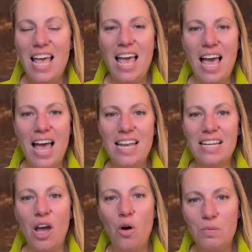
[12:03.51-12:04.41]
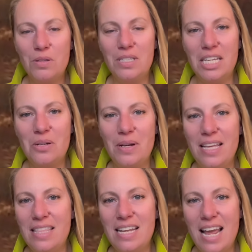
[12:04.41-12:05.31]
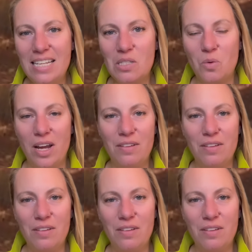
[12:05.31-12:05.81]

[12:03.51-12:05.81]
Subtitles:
And I hope to see you in the next one.